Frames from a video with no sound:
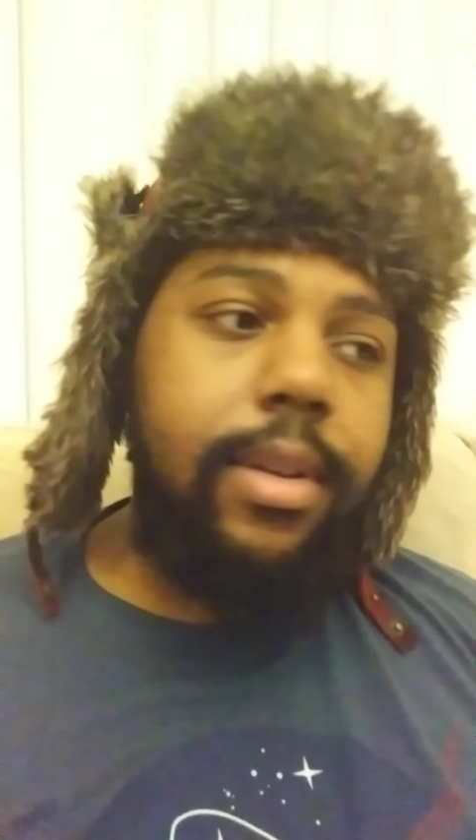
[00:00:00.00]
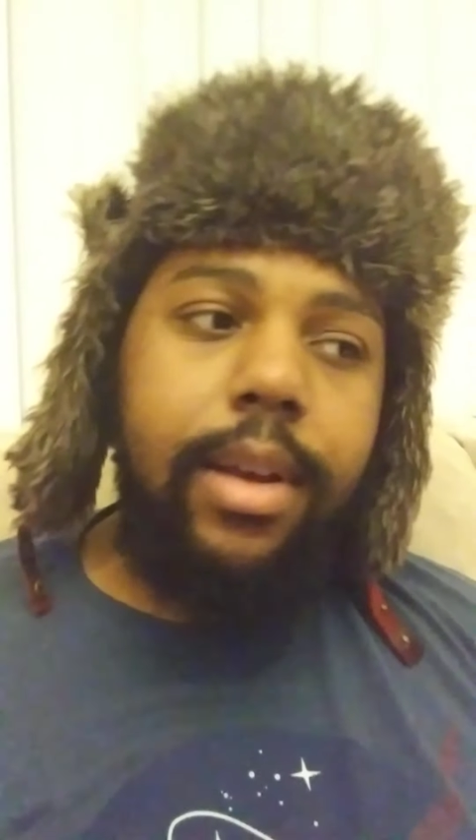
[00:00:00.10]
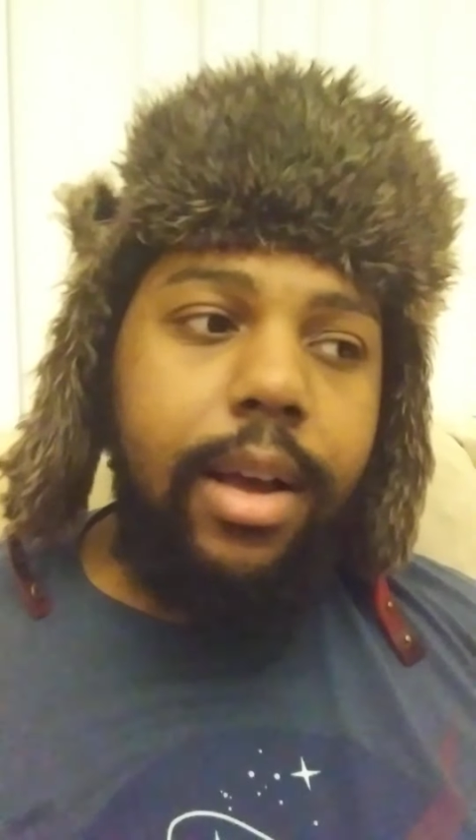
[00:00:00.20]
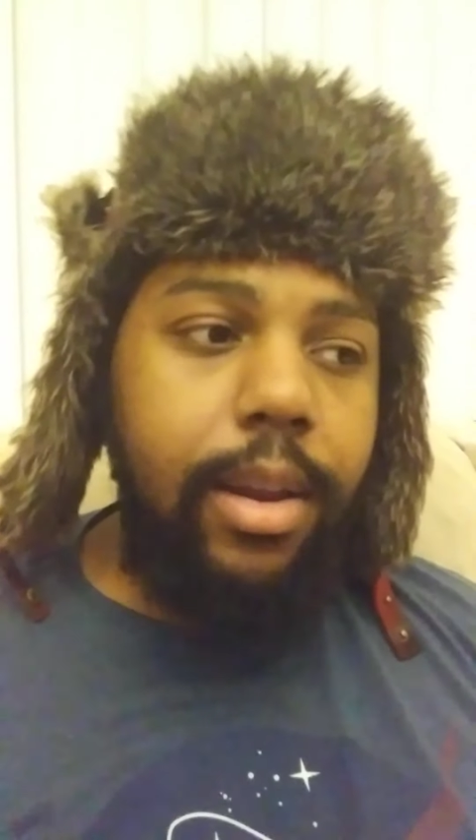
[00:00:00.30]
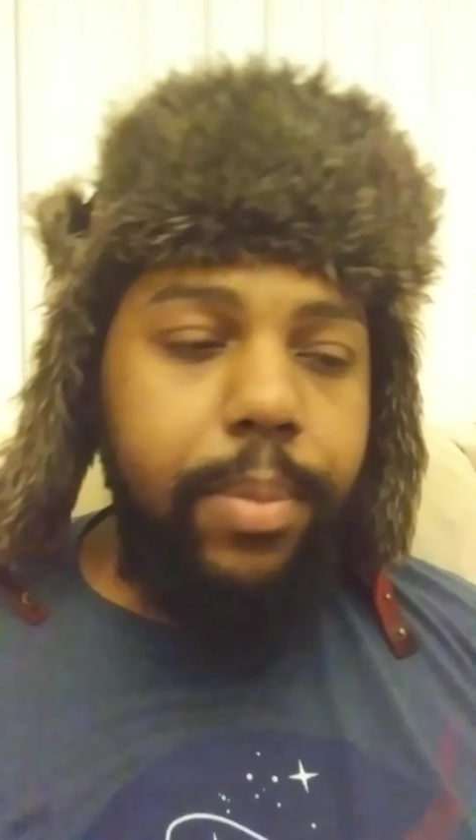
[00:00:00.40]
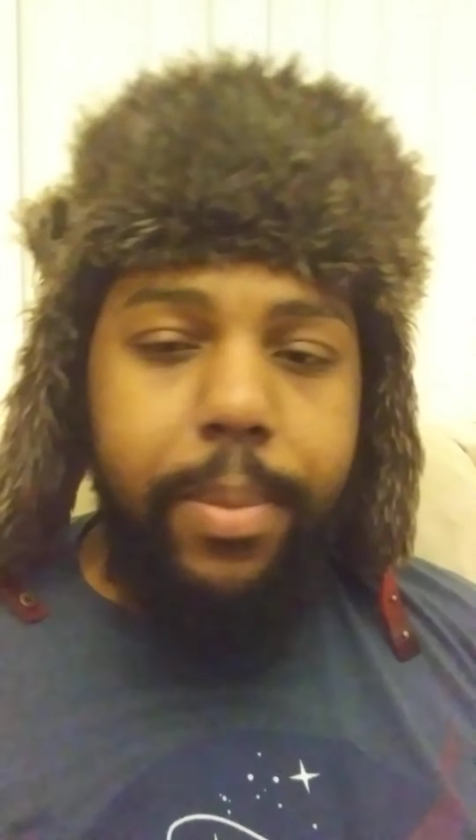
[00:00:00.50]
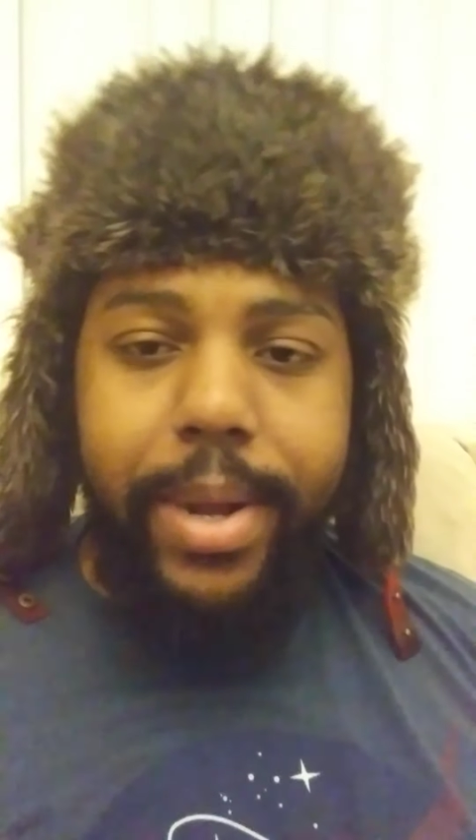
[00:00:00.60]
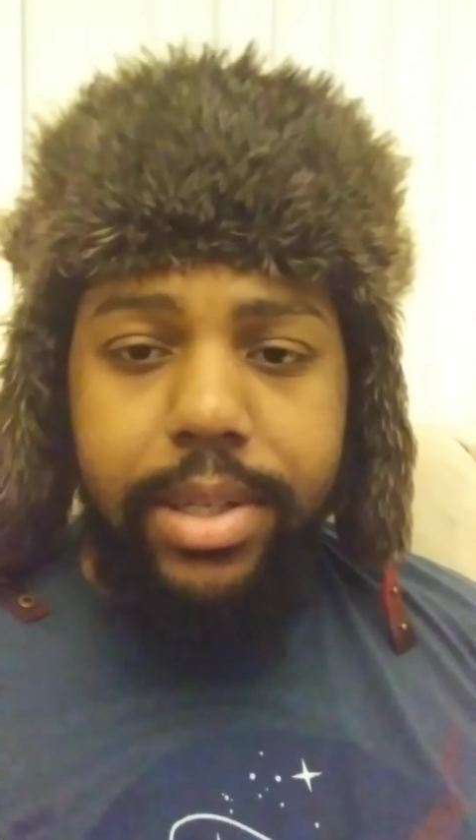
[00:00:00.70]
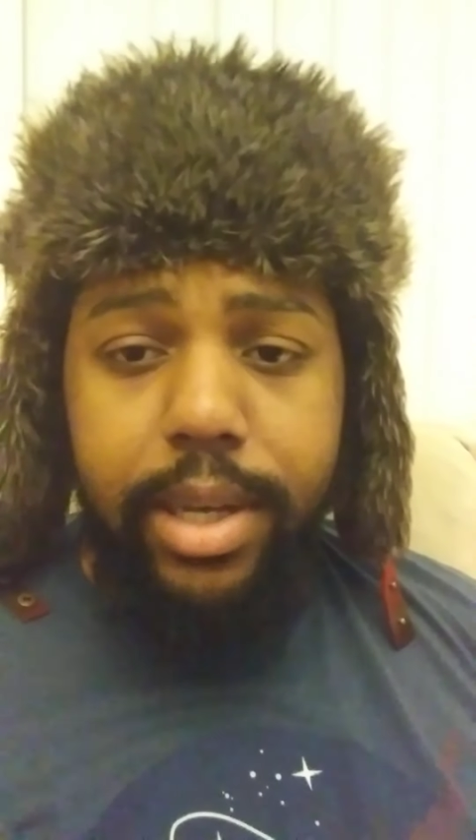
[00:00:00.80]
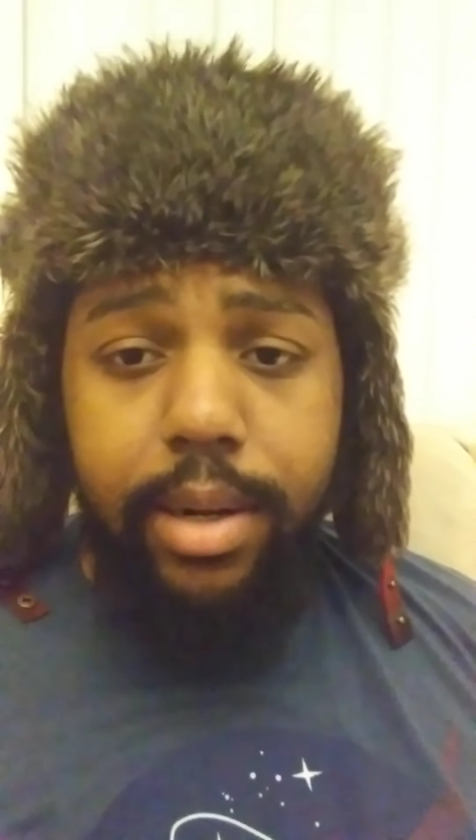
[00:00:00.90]
all up on my
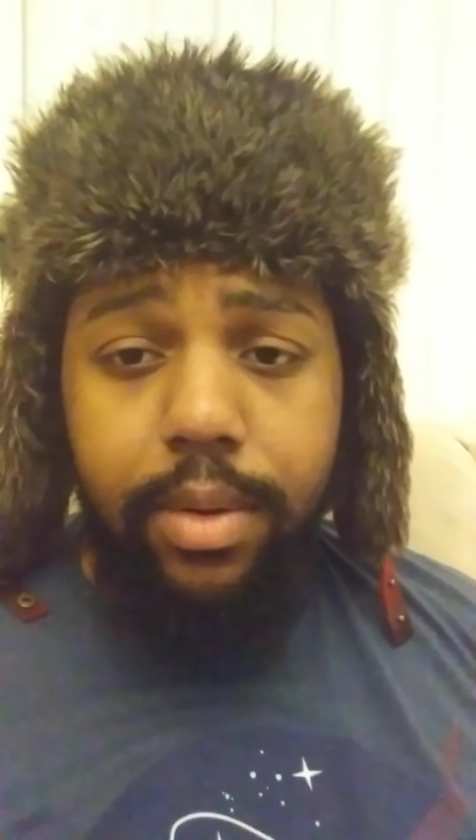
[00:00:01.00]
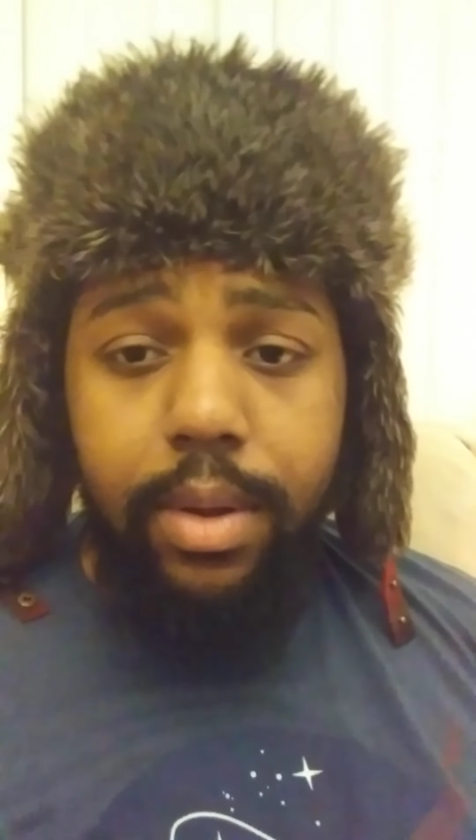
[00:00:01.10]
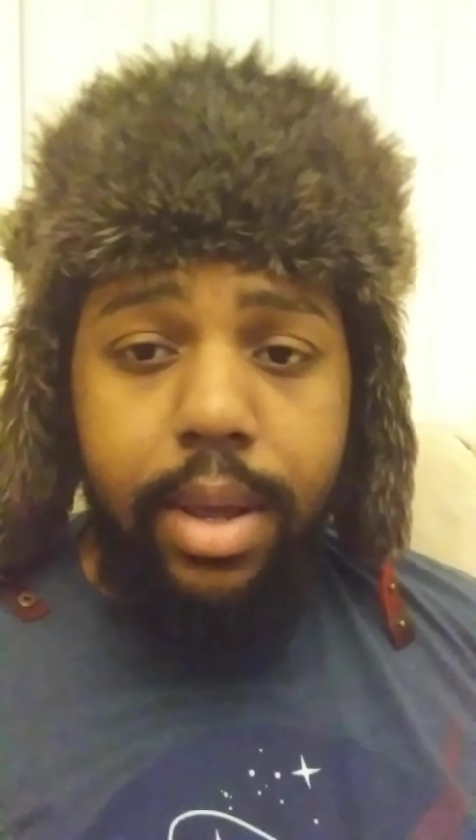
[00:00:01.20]
channel